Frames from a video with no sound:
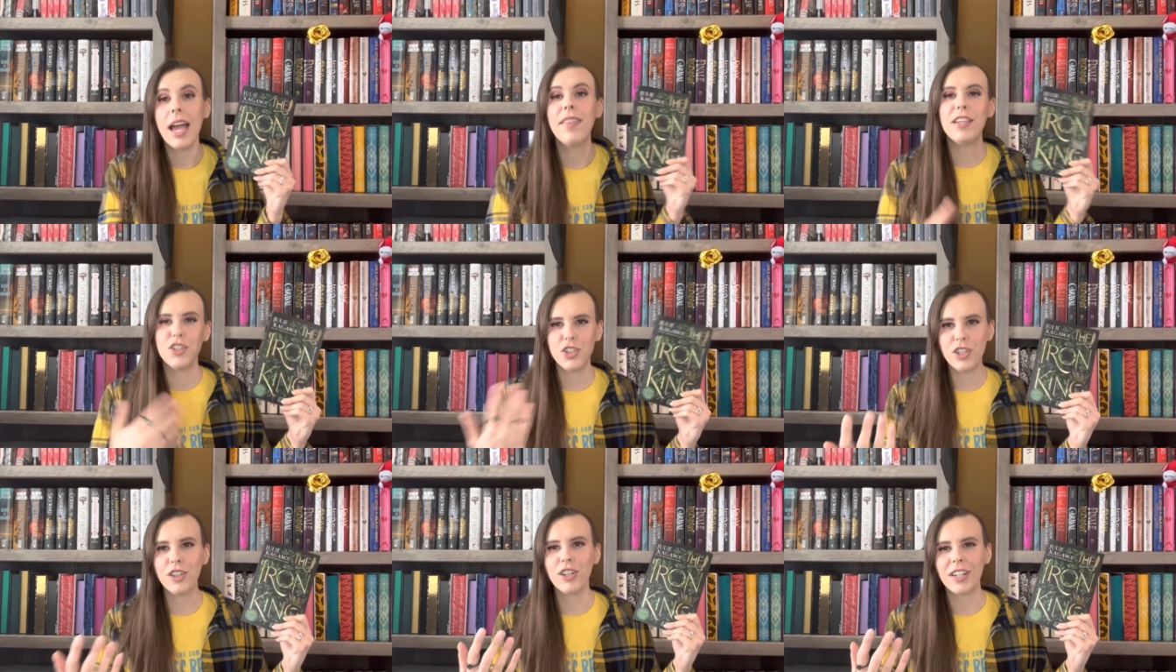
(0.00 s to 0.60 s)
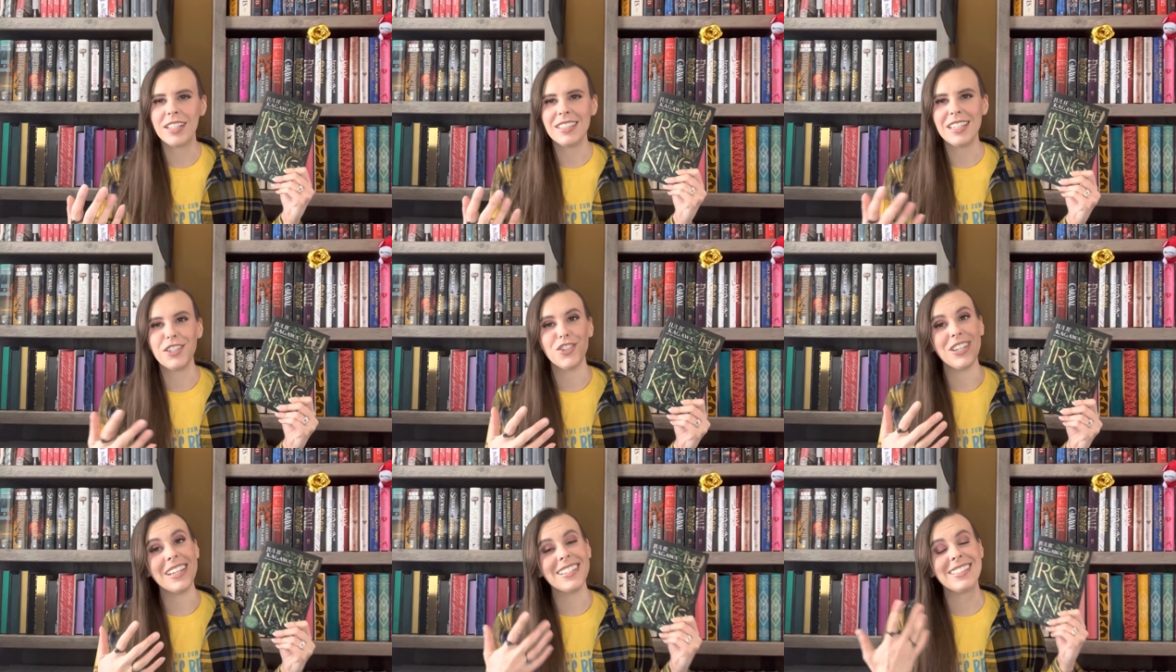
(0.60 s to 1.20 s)
and then she learns that
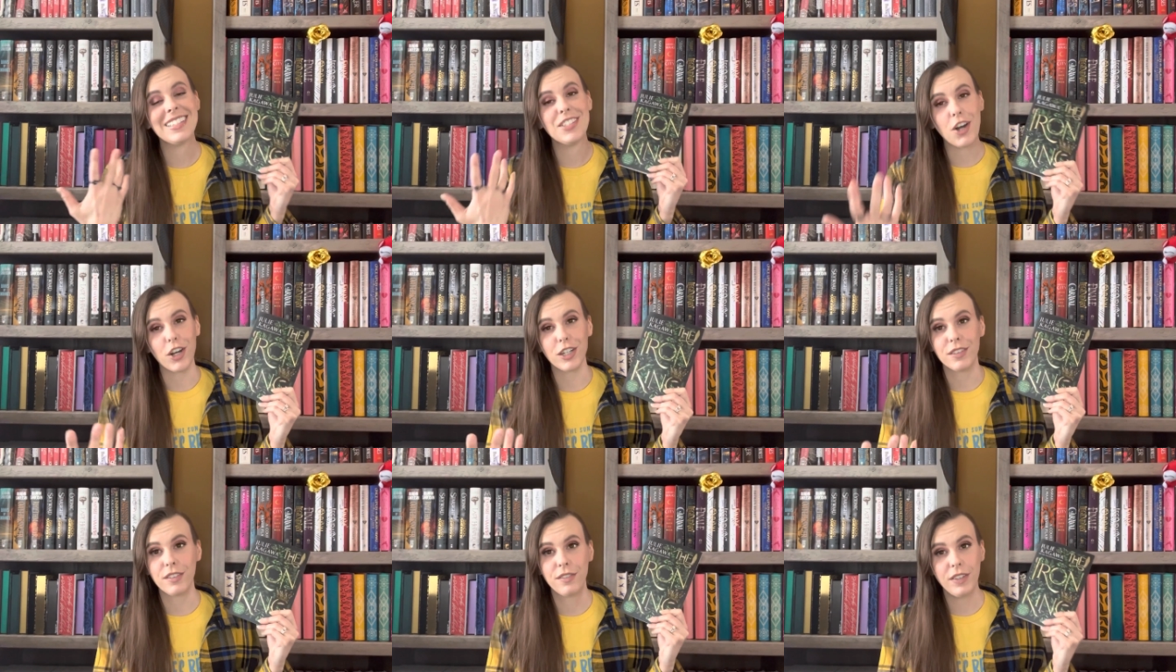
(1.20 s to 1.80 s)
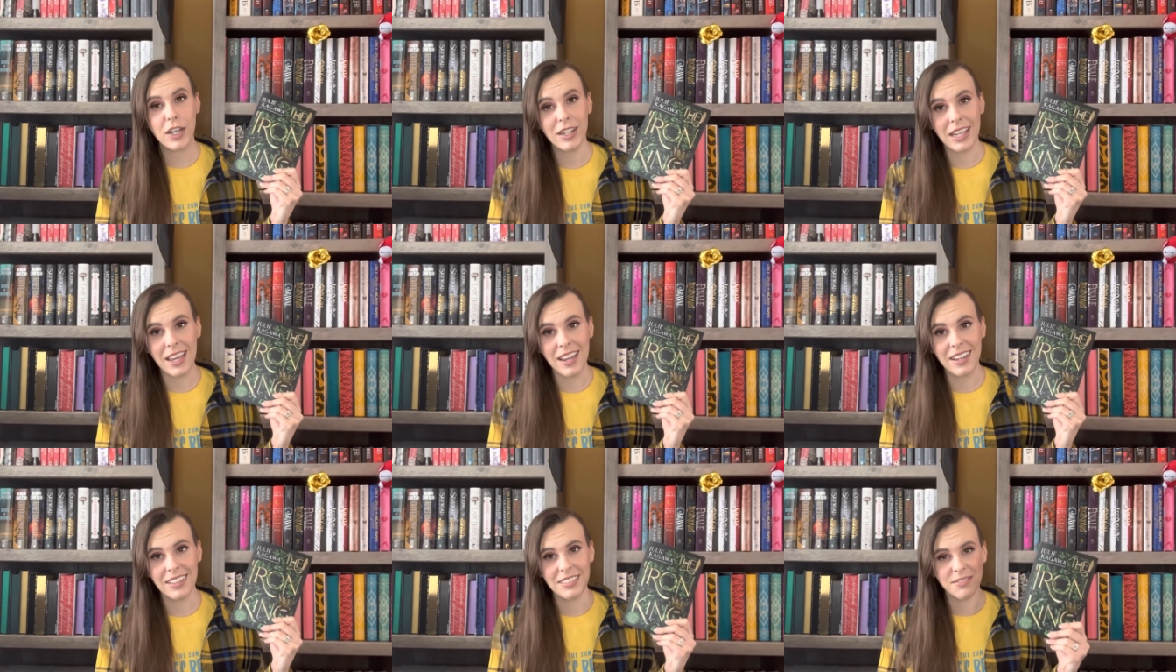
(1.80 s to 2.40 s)
she is the daughter of a fairy
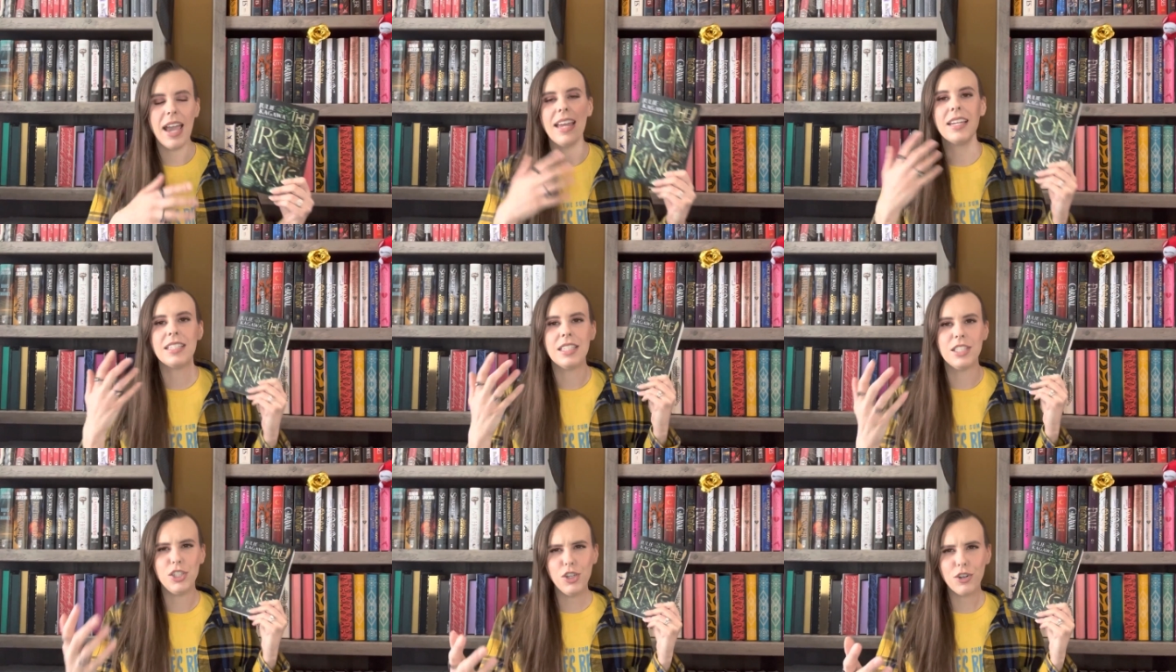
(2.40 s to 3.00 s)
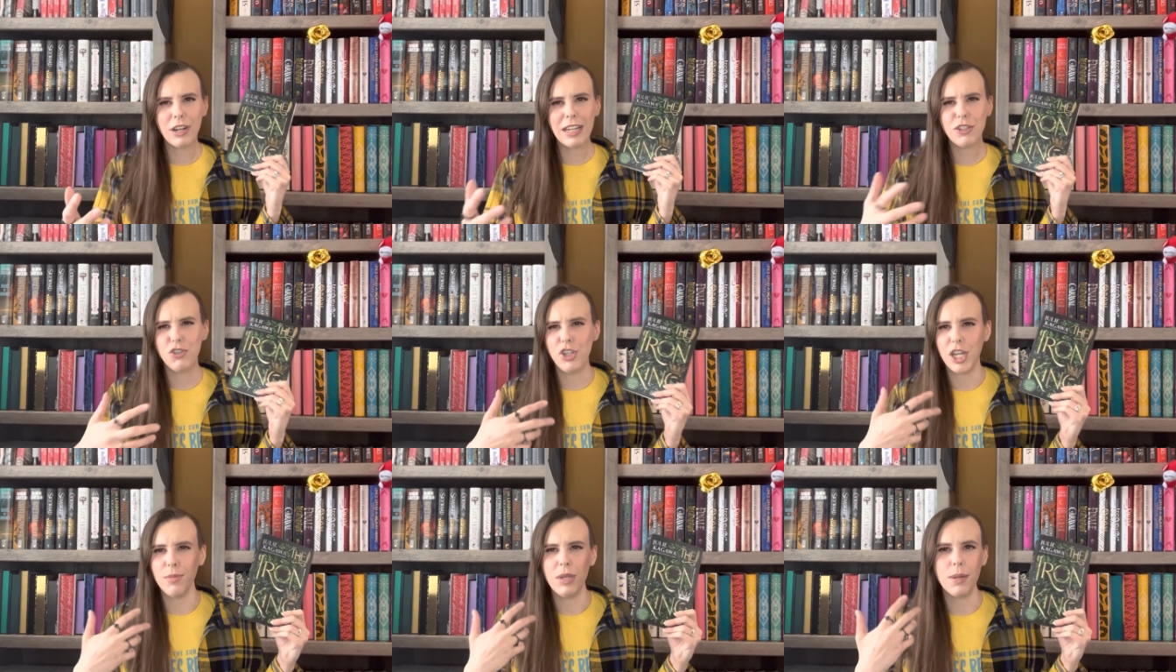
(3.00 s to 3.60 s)
king, and it's a secret and
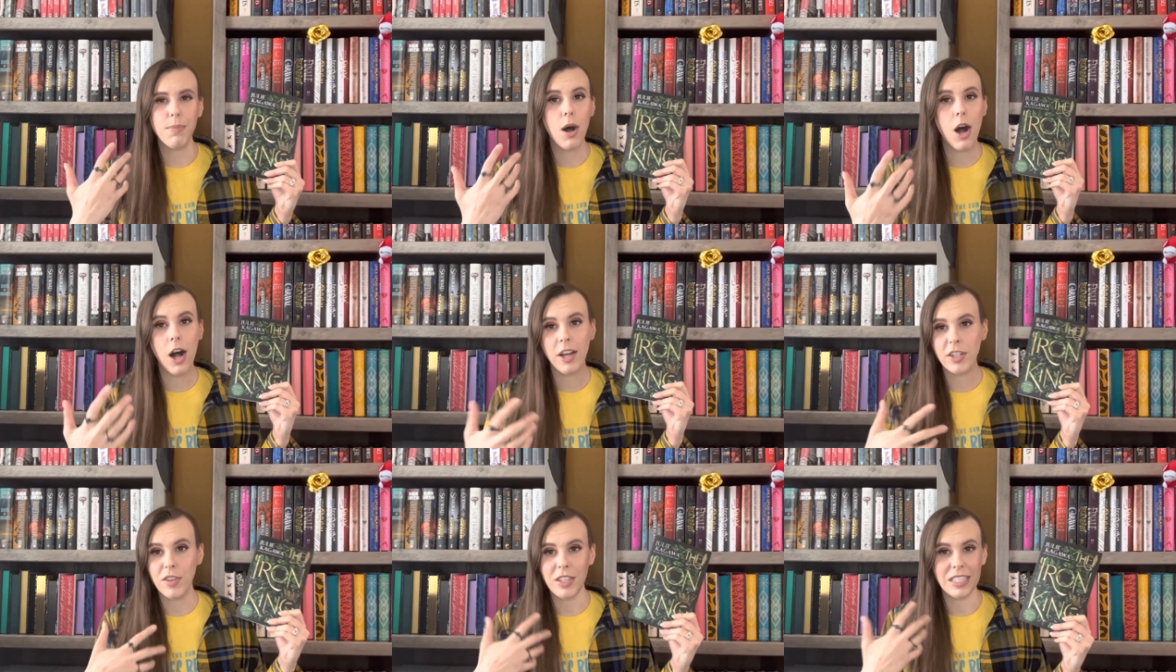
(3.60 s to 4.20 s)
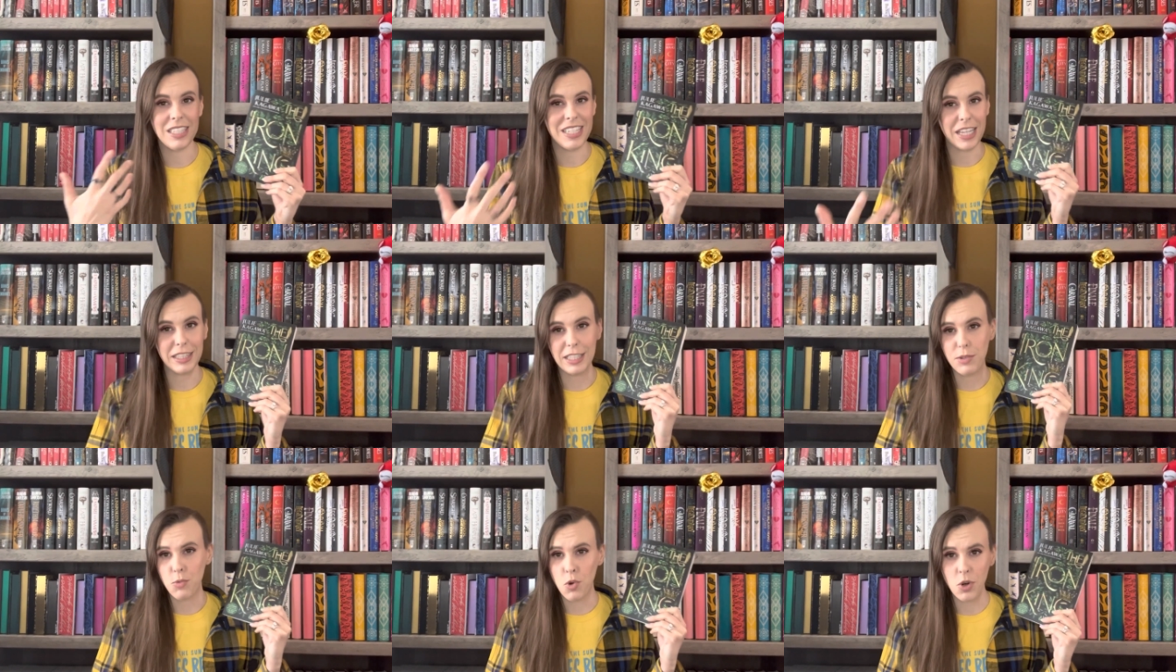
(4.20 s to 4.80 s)
she could be a pawn in this
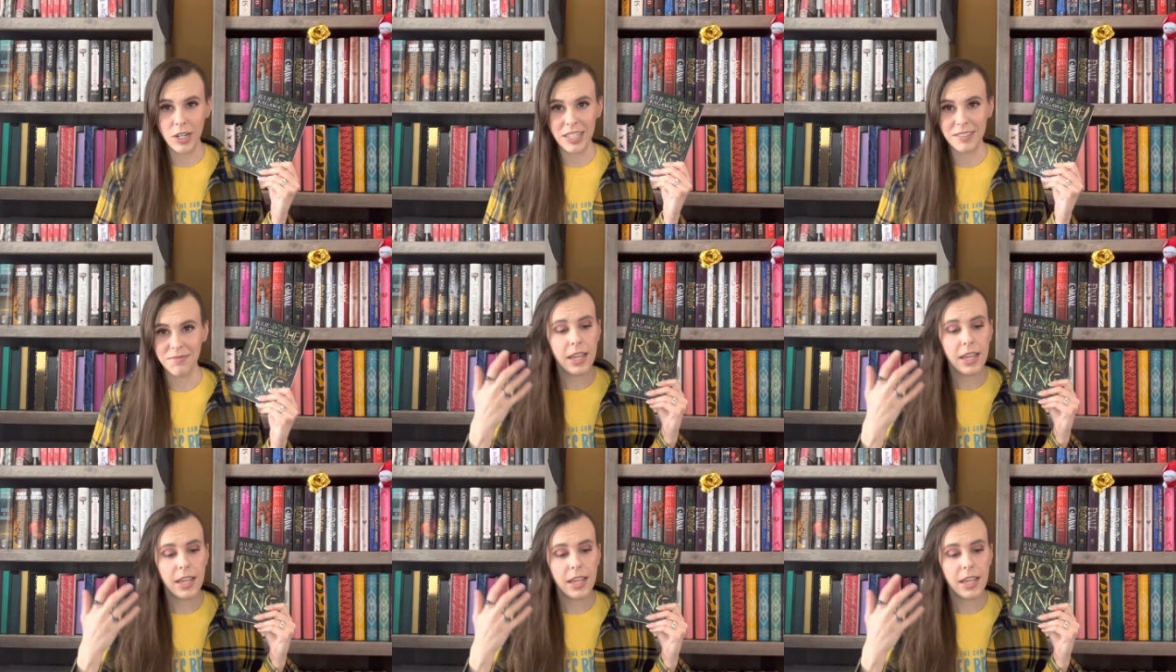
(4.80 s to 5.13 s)
deadly war.